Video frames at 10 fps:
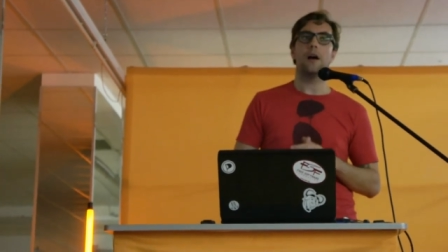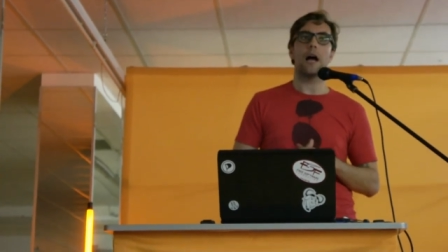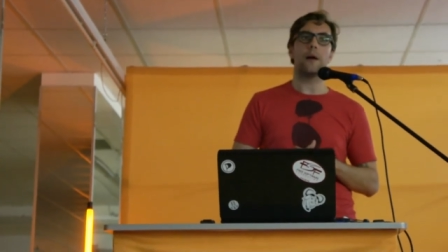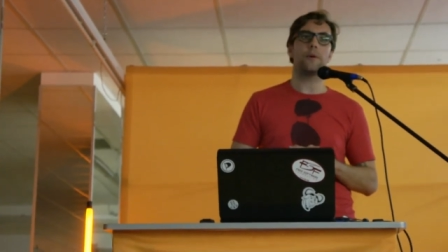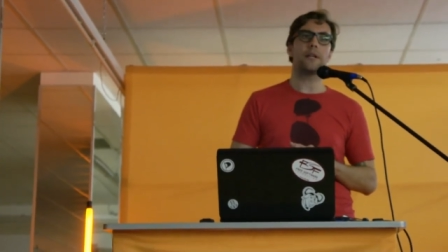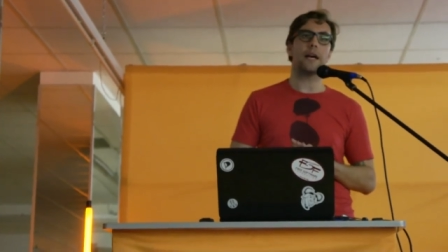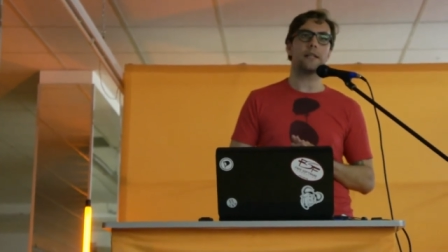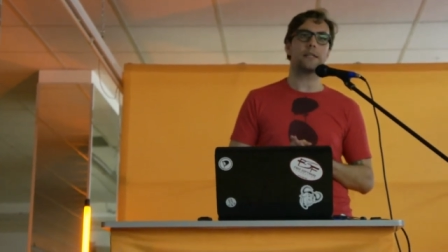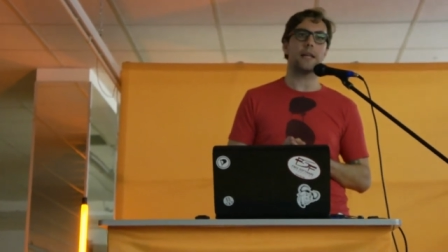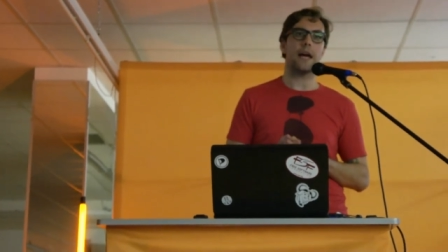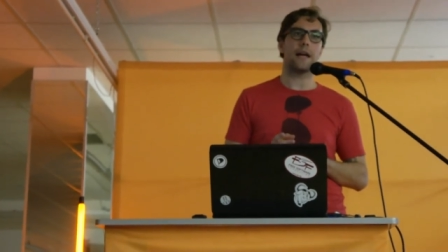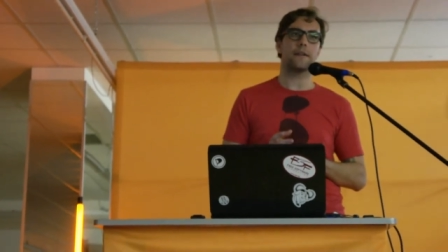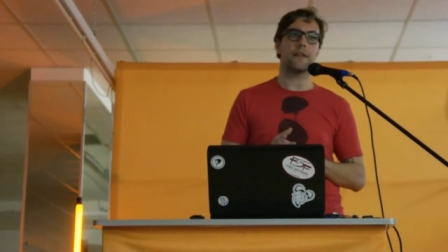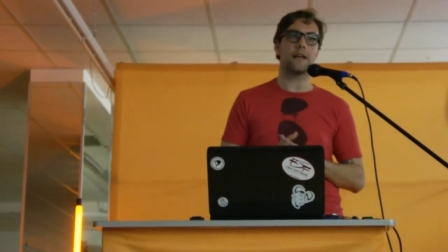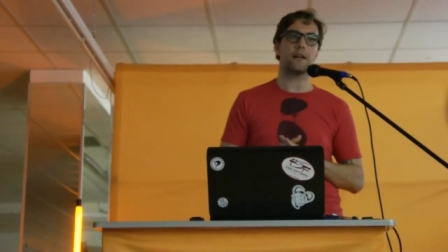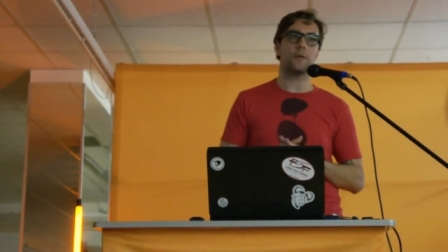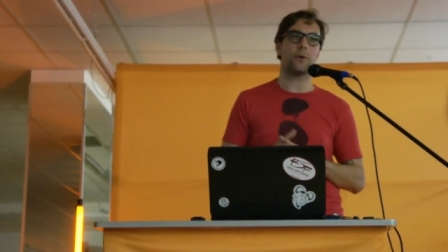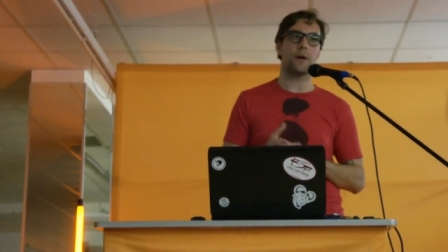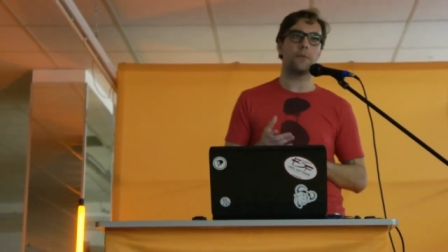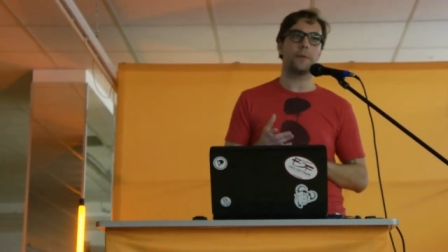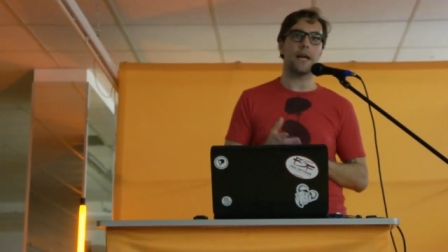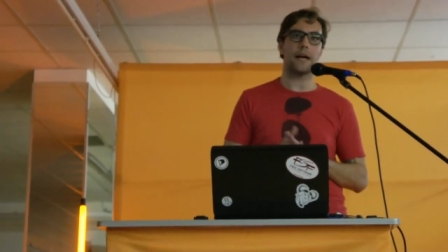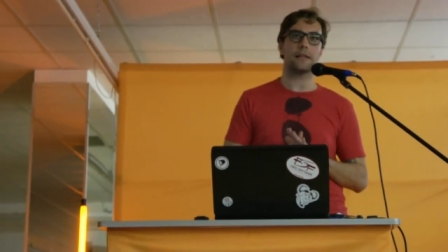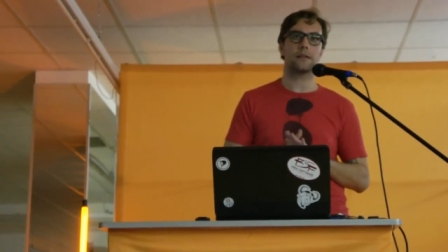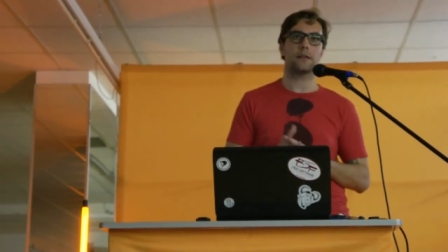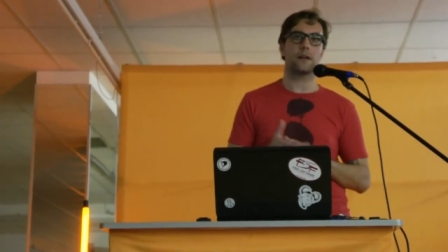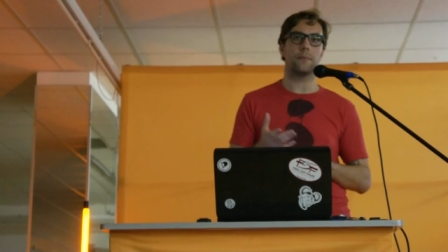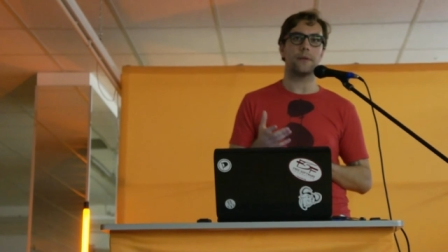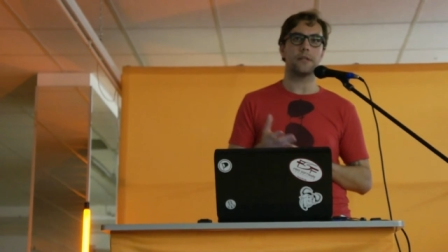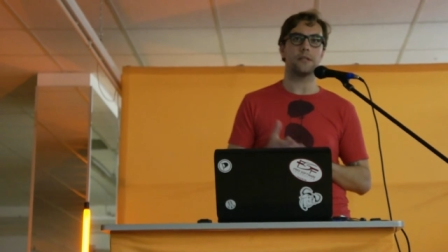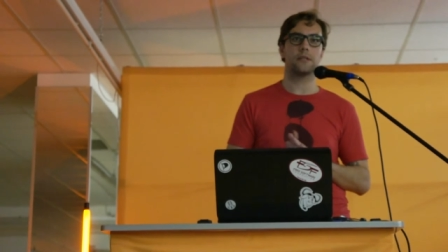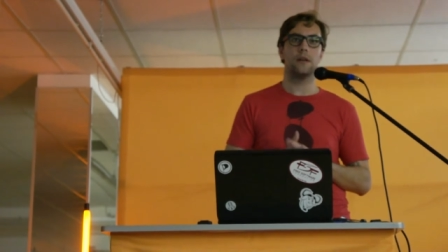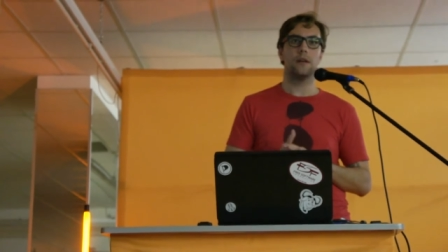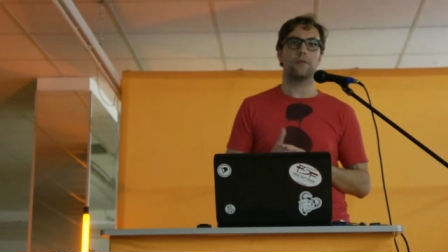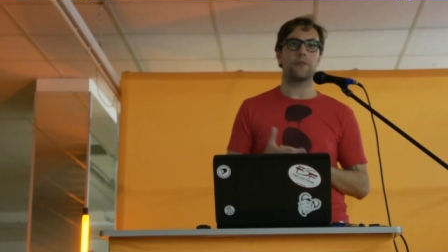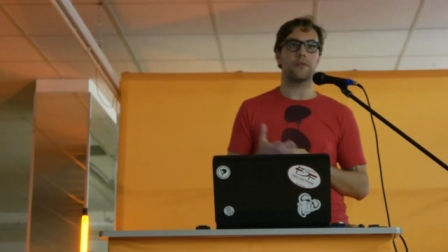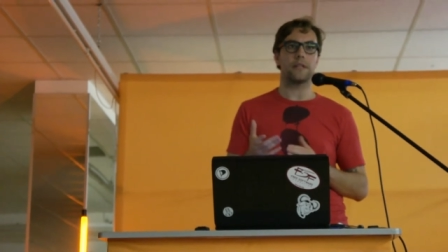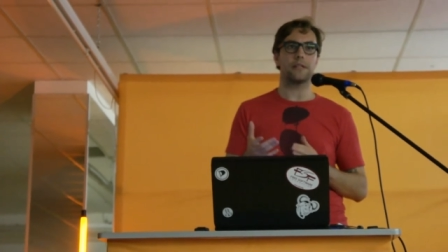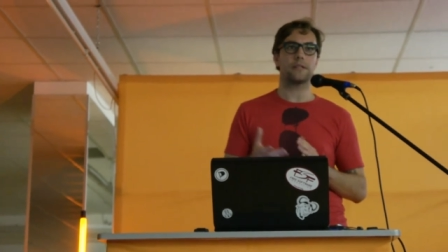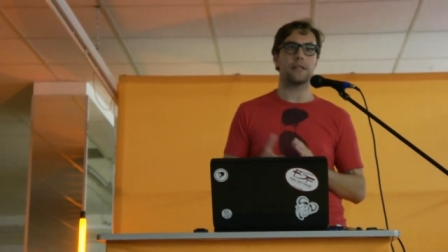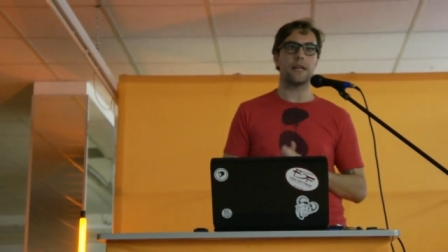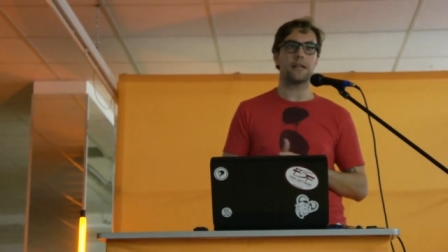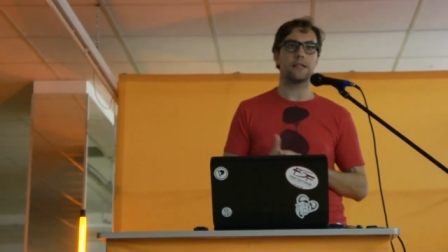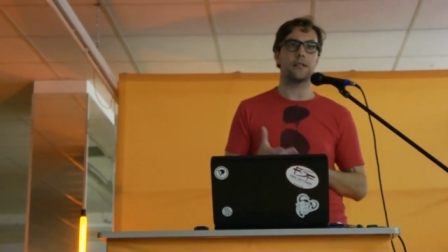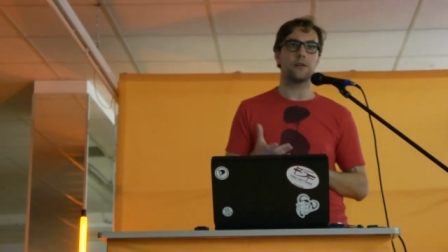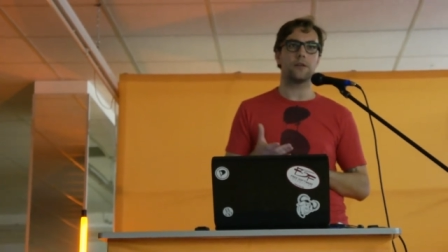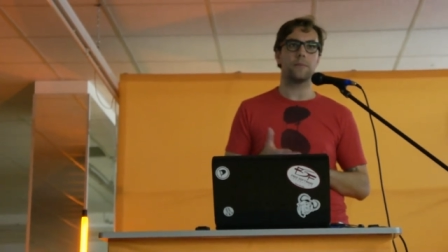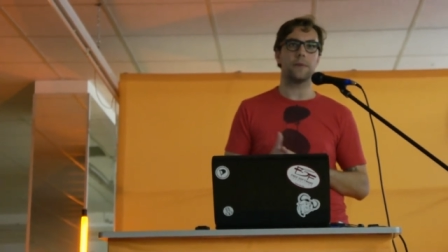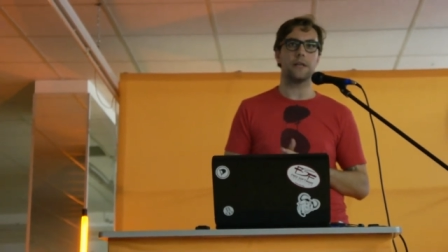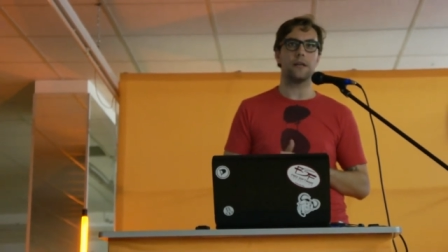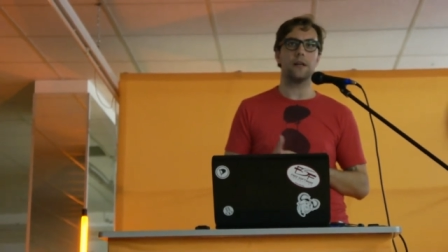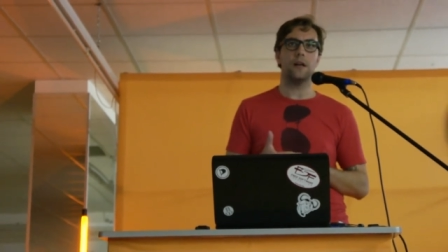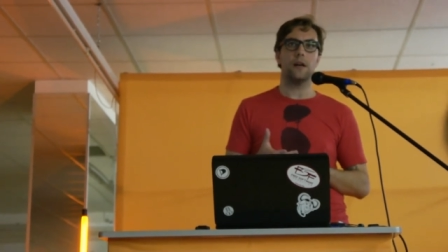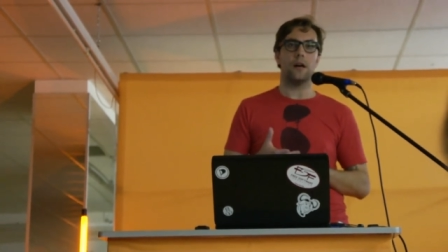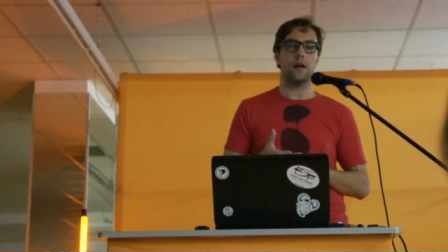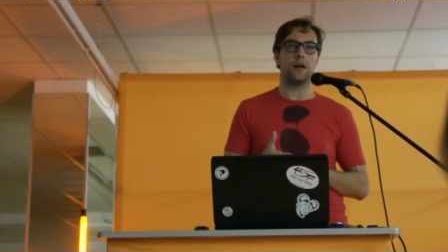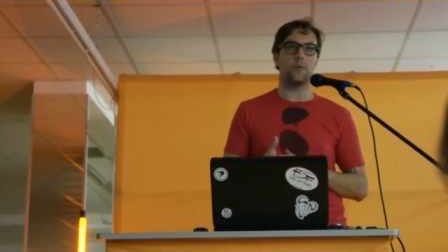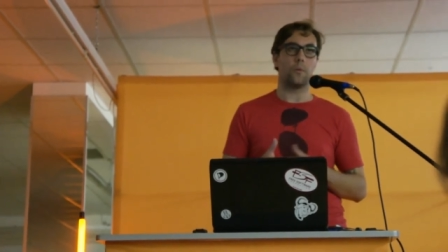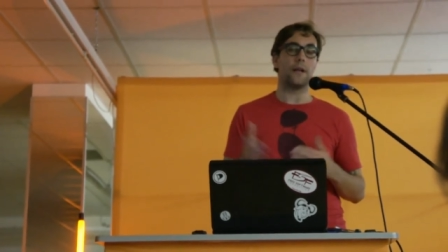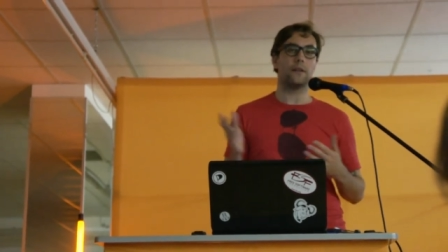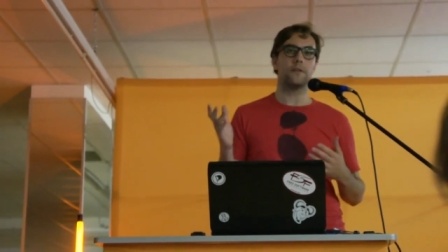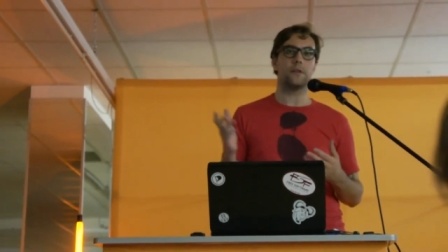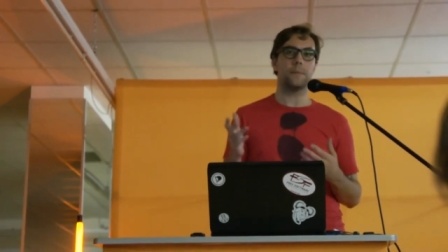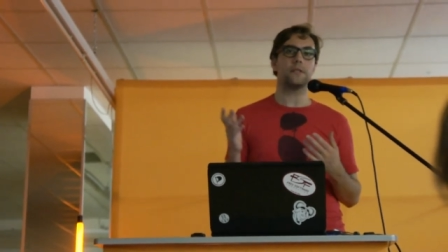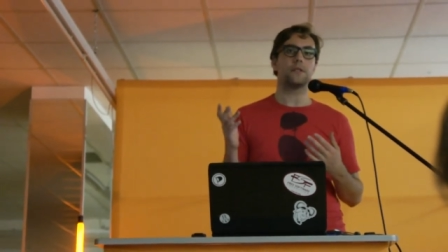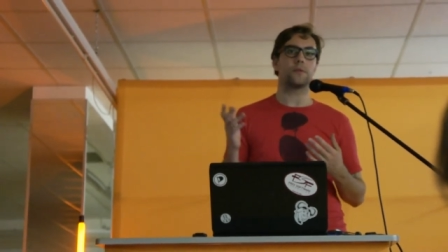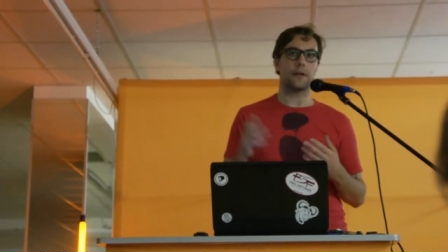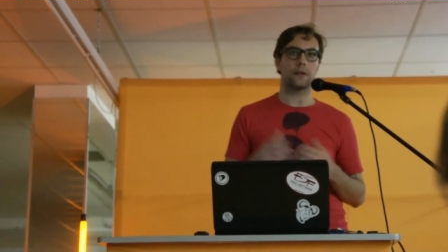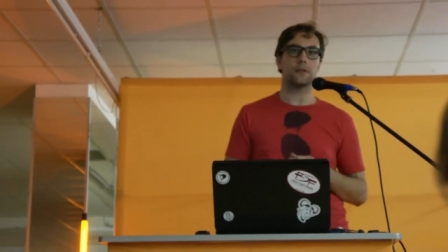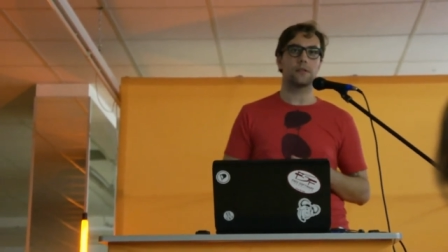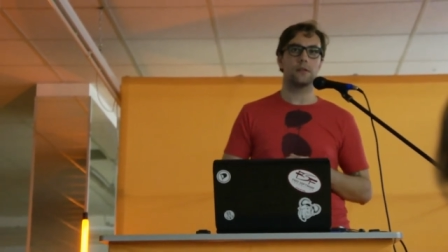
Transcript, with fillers: I would guess that they can probably ask companies for things that they consider to be uh, relevant business records.